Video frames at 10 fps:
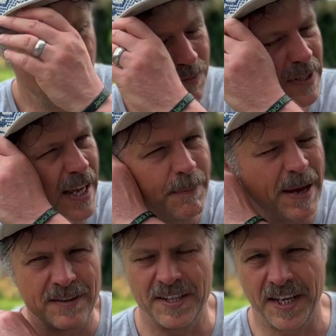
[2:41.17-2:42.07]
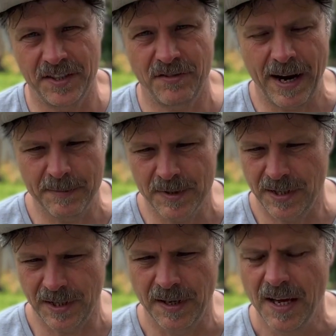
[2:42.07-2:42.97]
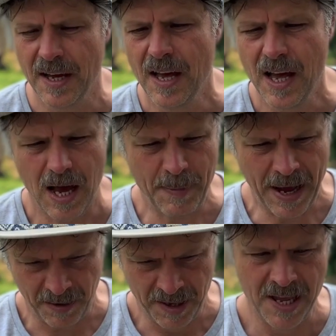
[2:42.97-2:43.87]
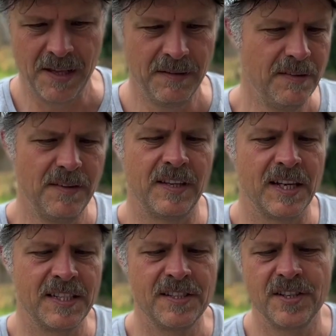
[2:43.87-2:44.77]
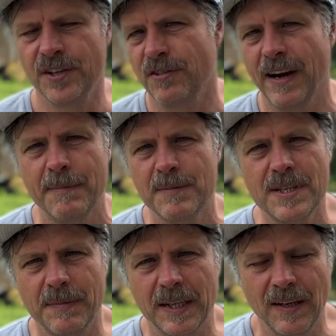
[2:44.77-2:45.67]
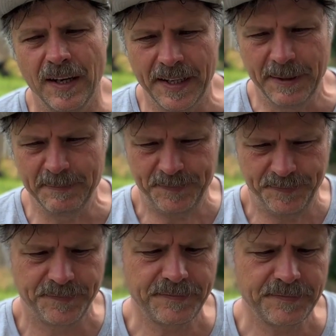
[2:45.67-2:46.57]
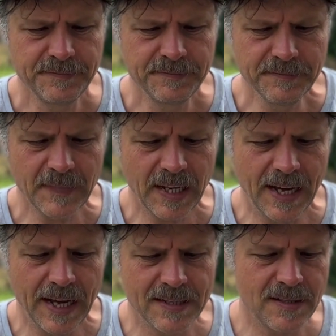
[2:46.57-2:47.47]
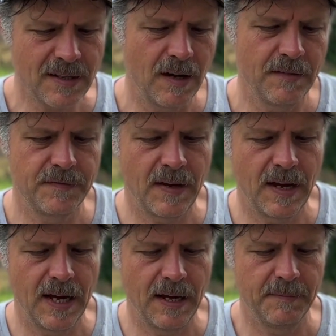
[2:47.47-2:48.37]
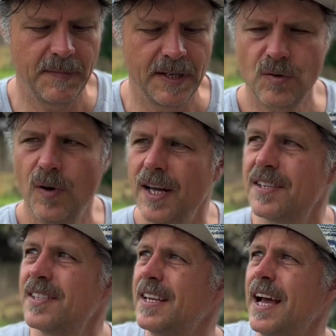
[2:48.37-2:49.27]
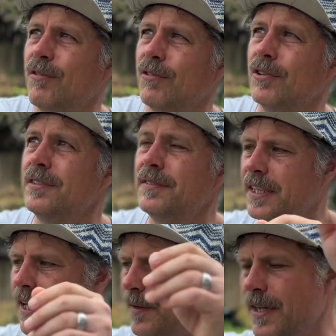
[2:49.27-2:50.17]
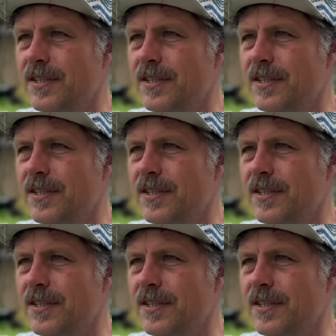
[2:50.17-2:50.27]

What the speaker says: yeah, about 6 grams to about 32 grams, something like that. And it's quite a stout rod. You know,